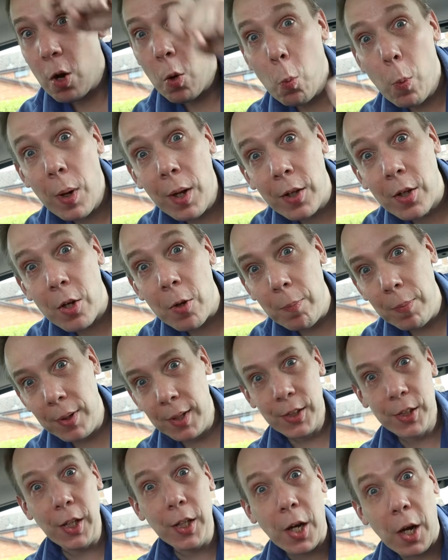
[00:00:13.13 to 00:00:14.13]
Welcome
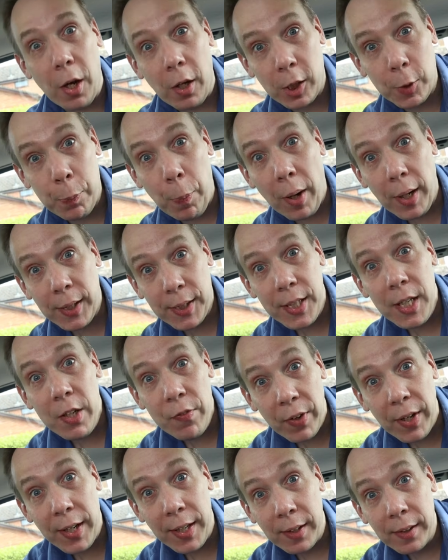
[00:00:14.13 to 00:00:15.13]
to
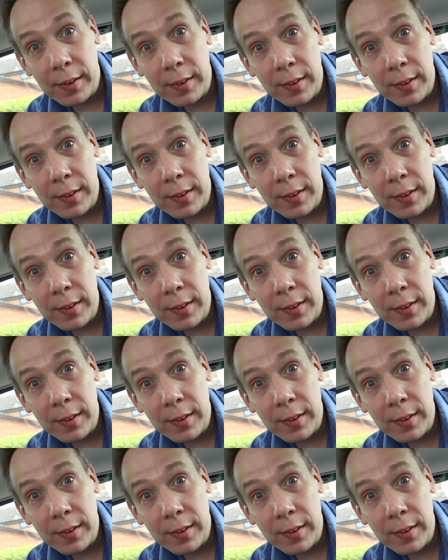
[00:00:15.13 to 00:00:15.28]
CarSpyTV.